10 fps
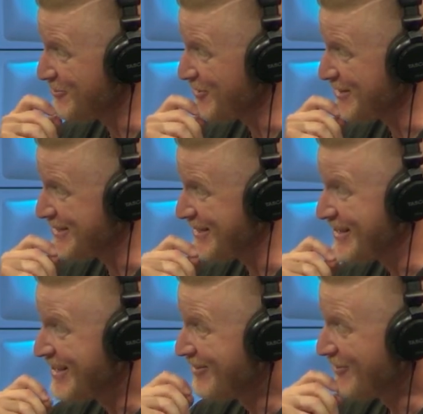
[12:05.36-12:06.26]
run the city,
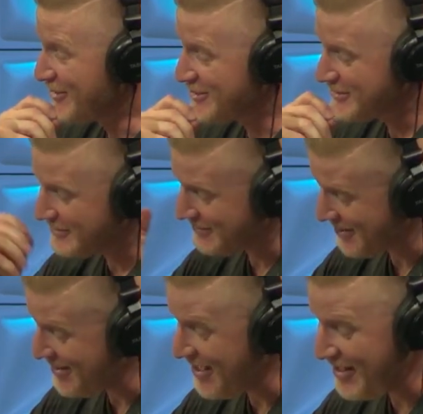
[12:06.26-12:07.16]
which,
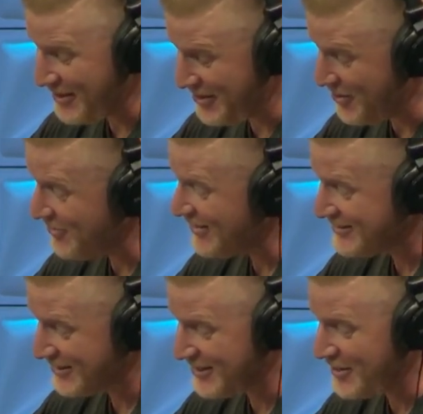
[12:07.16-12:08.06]
you know, that's an
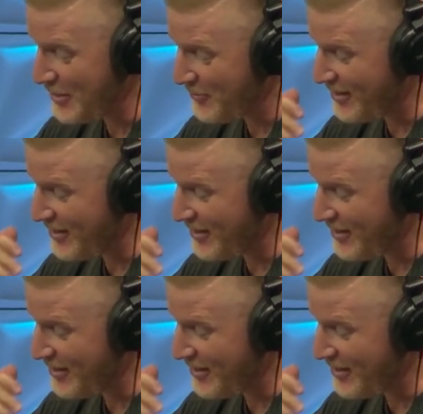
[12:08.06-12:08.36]
exciting thing. We got to